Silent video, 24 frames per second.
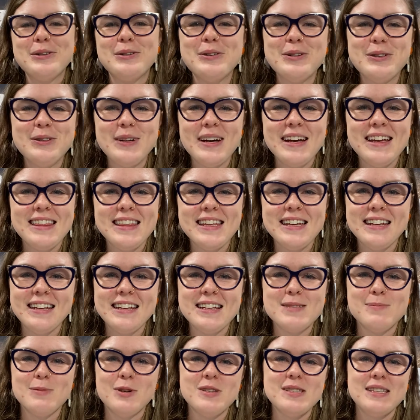do I think
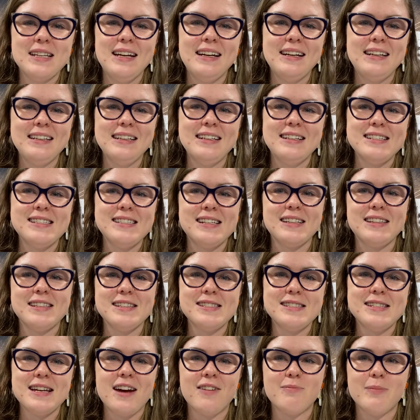is most likely to set the
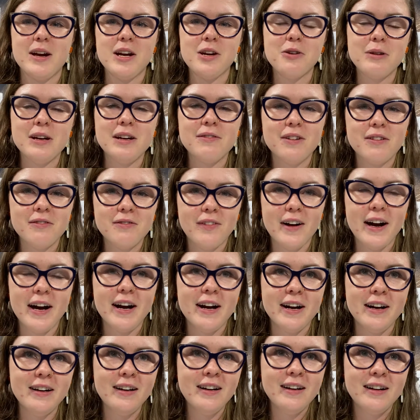staff microwave on
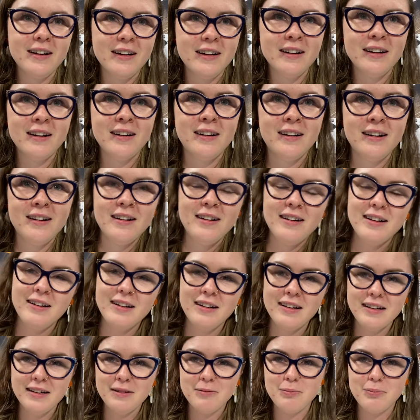fire?
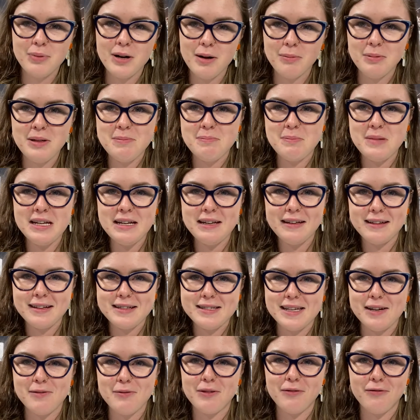Probably me,
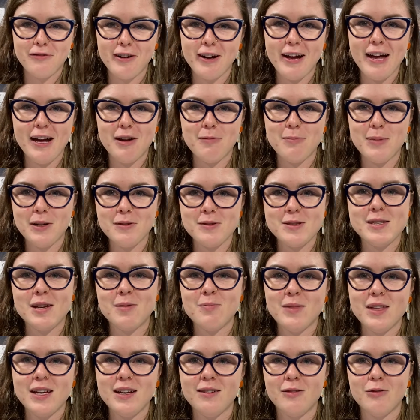because I would forget about
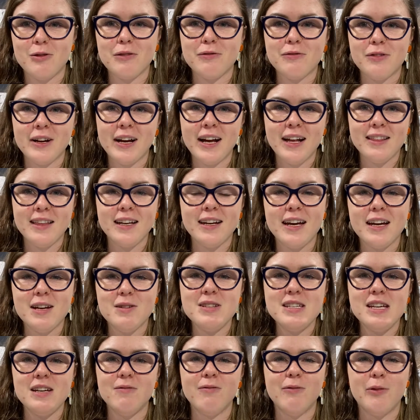something or forget that I
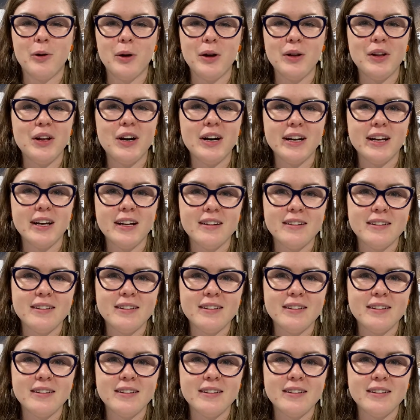had tinfoil on it.